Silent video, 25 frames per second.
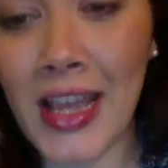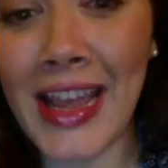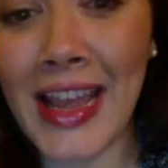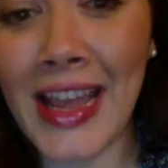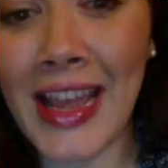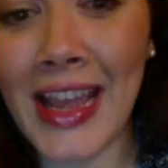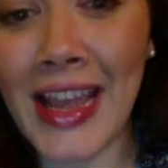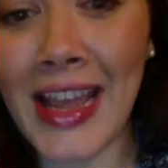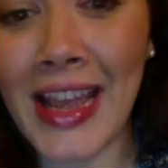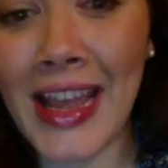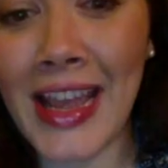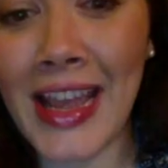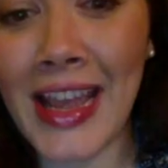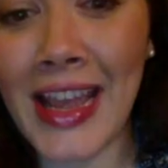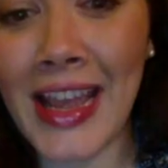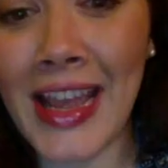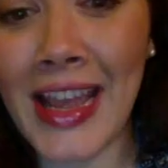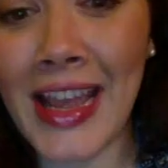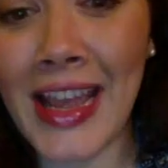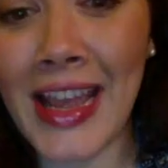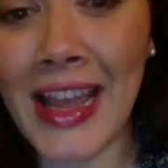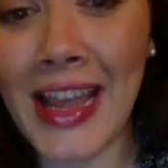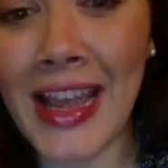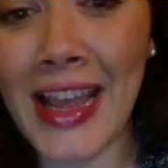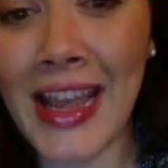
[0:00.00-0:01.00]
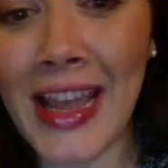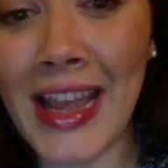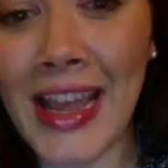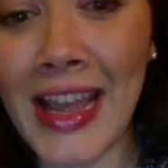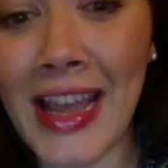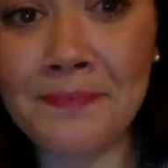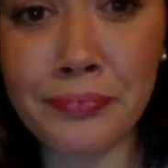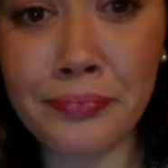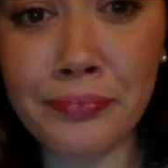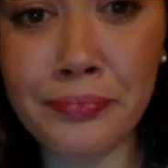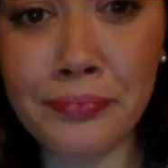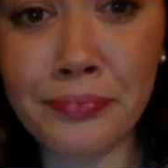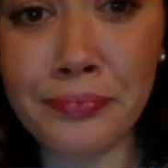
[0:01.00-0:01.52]
anyways,
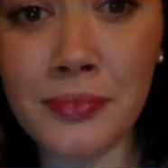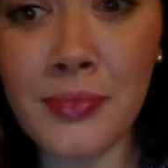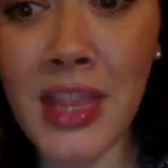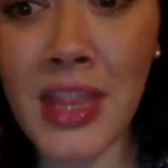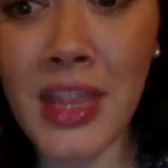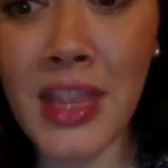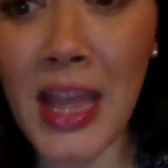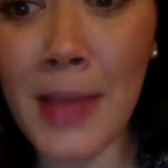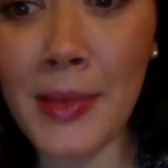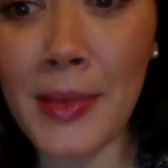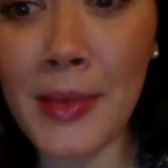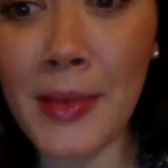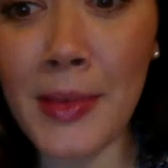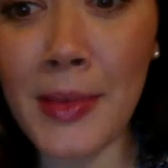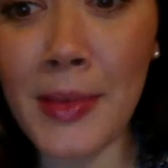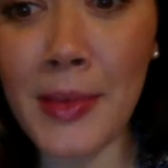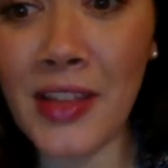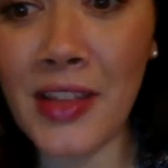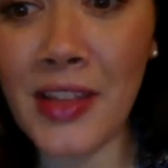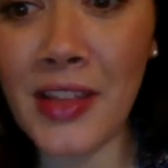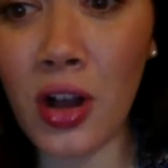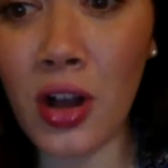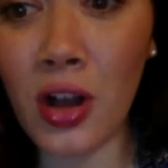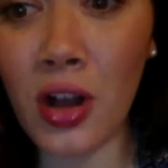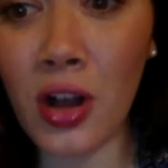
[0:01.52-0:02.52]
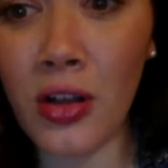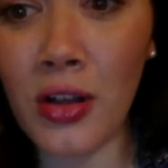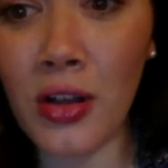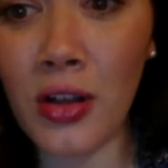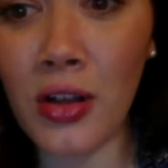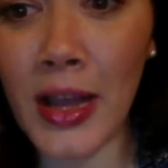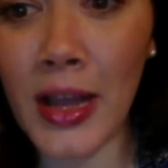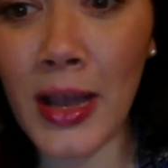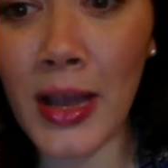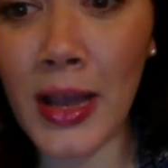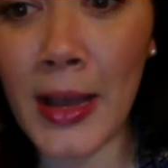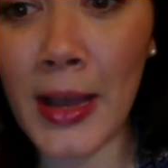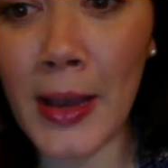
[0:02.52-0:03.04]
I'm going to end the
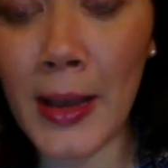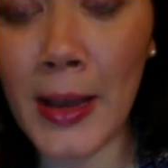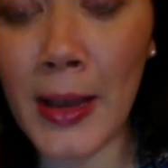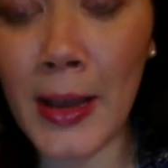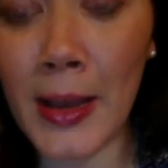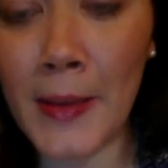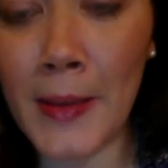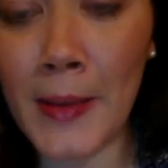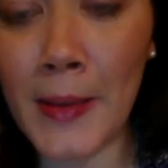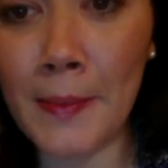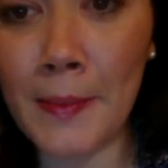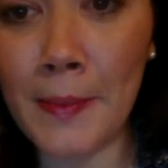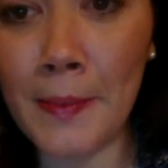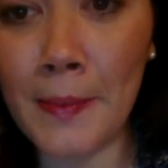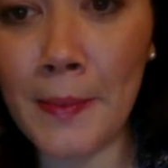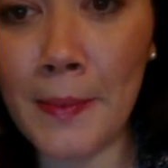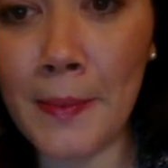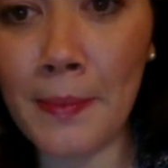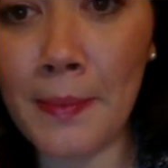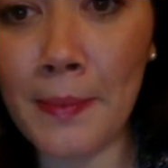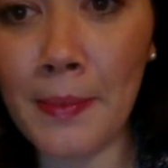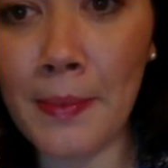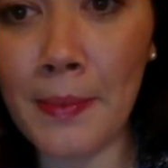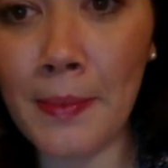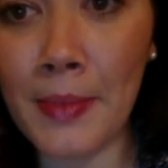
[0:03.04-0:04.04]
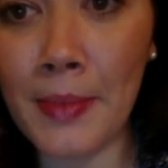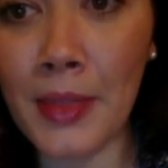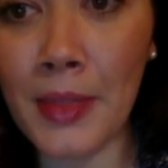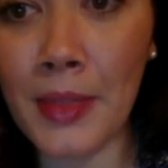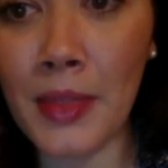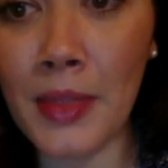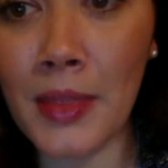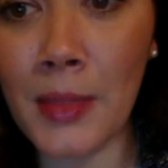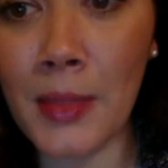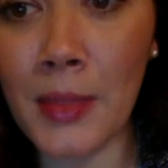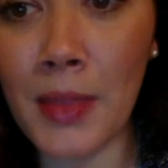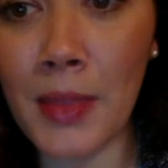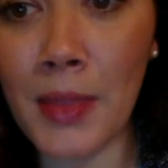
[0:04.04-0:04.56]
call.
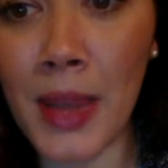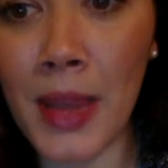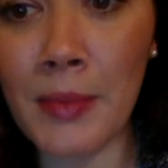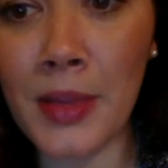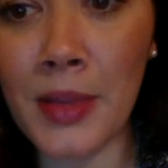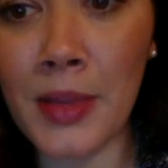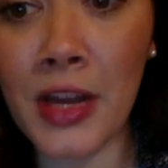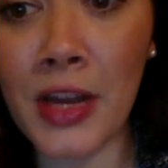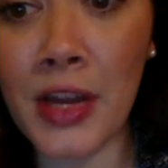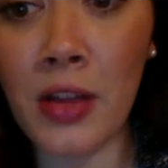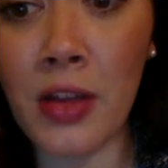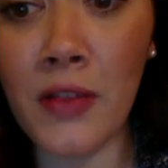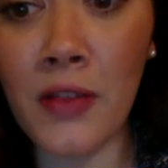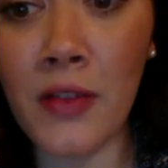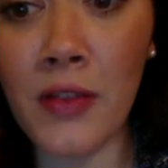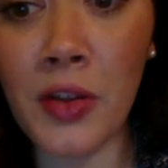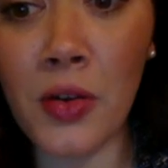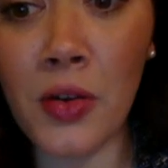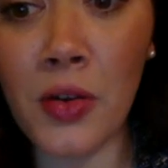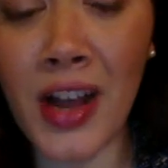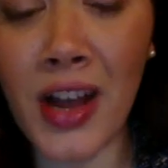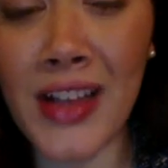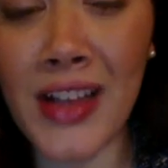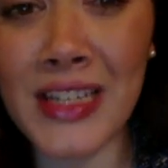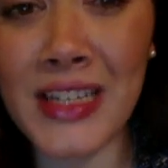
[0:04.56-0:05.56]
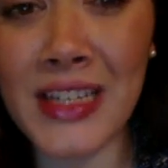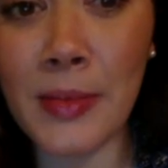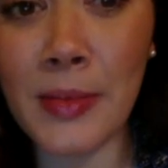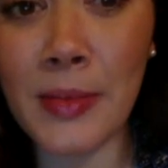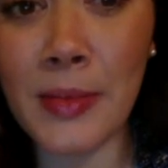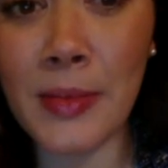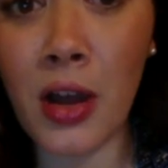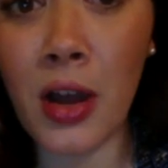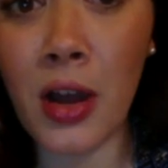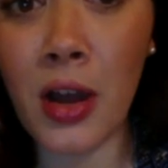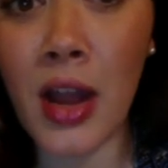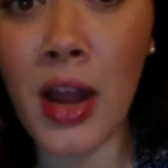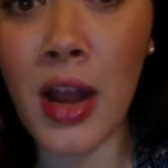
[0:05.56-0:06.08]
The payment plan a lot of you are asking
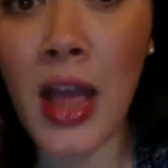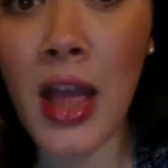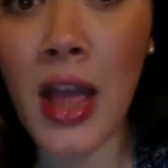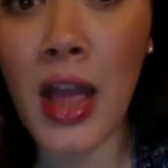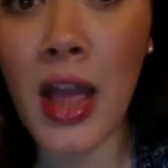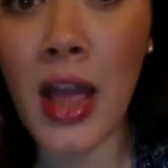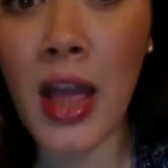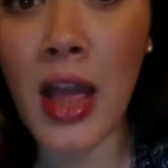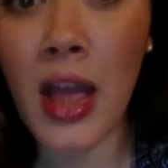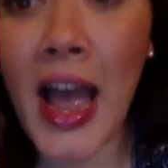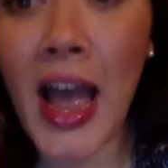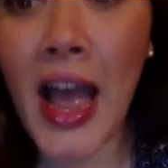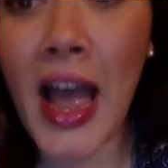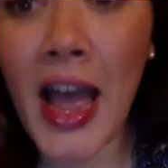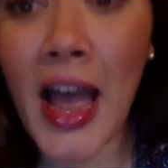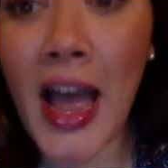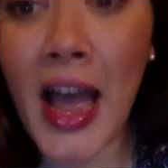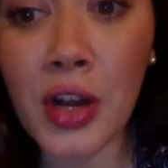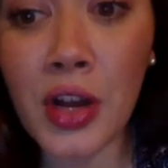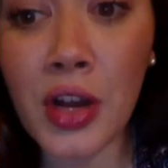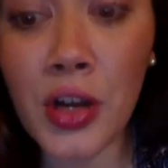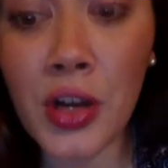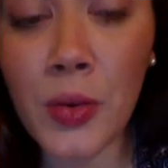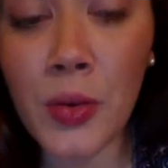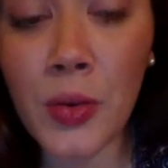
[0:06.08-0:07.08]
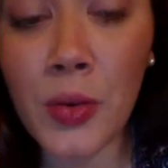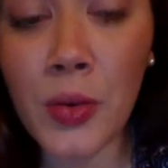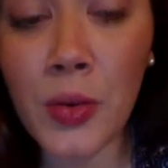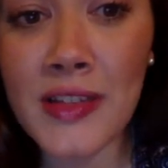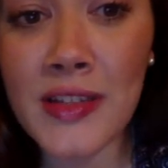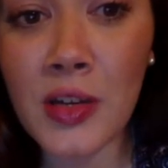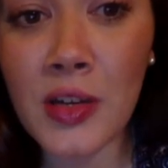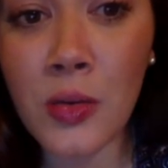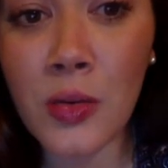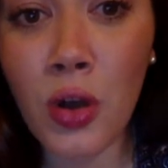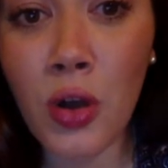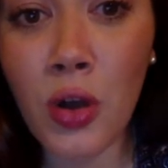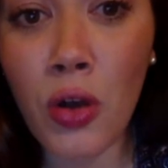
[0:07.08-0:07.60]
about, I do not know when
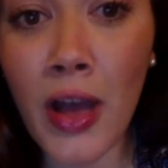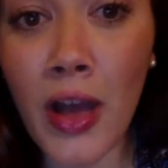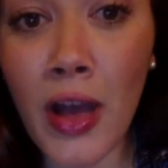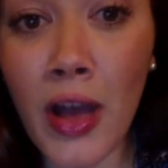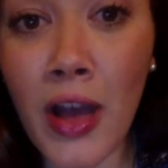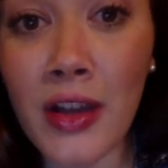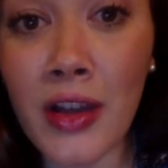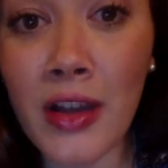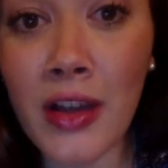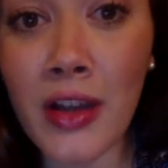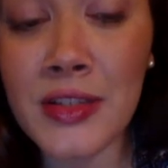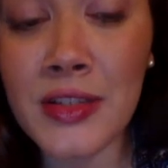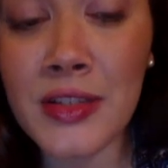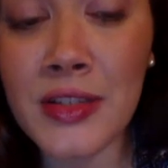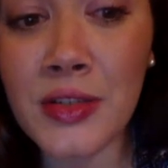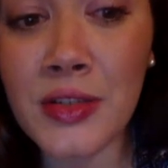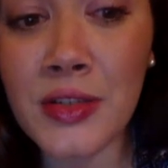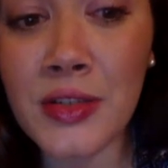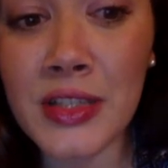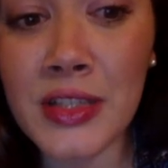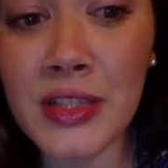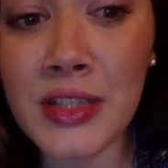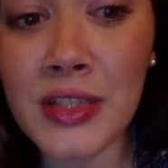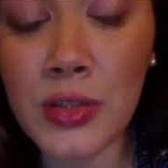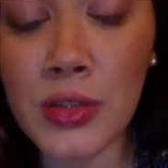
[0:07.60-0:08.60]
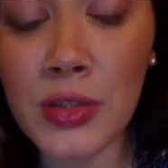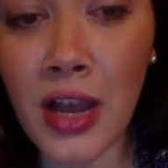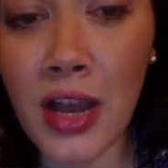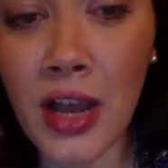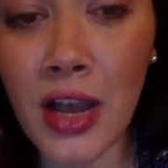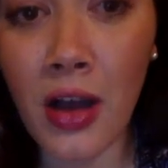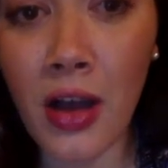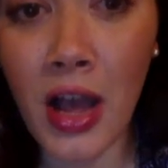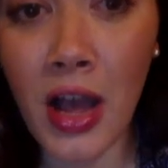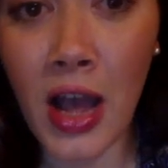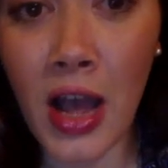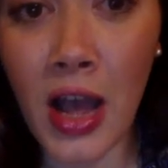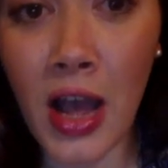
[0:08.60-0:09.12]
that's going to roll out. As soon as it rolls
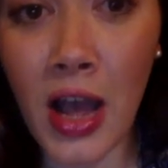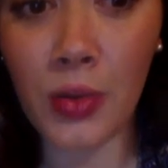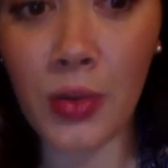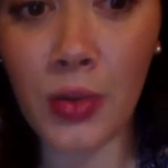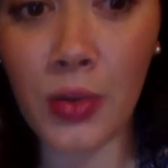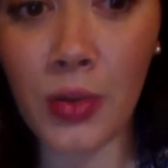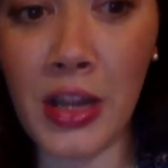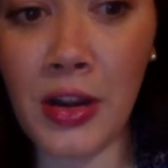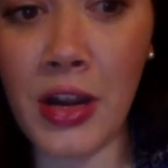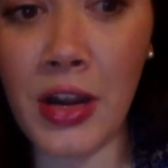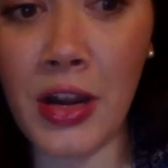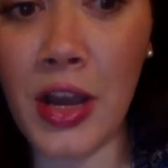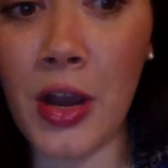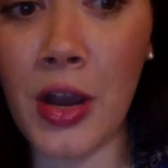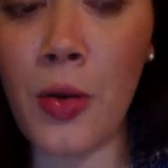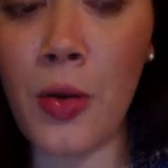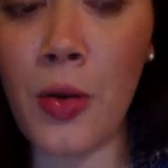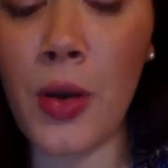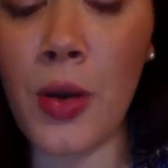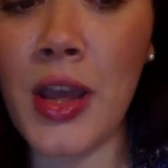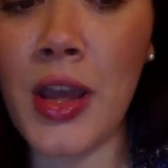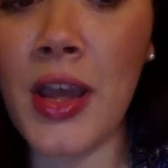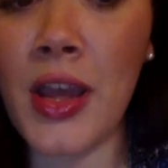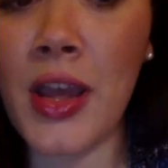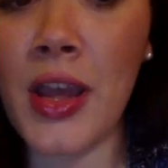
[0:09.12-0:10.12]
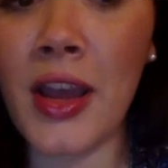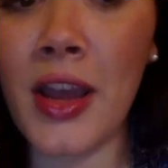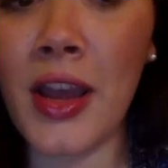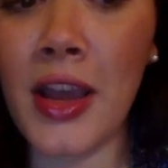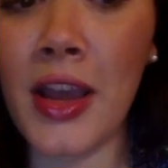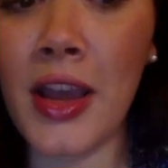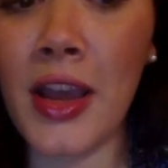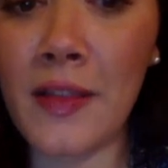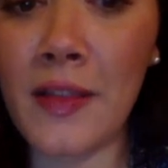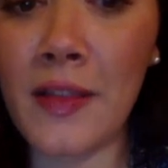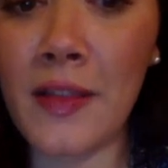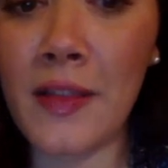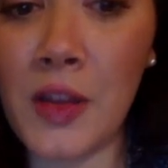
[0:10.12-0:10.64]
out, I will let you know,
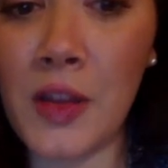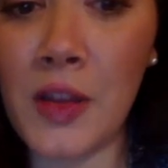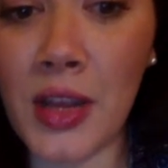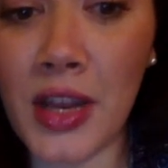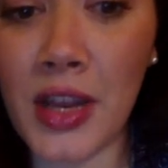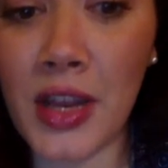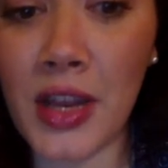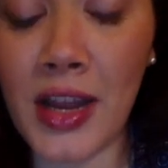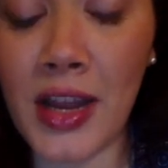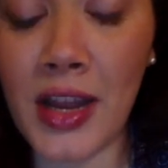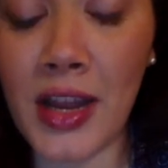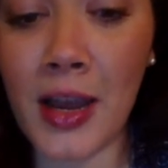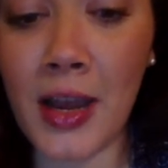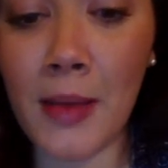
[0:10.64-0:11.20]
and you can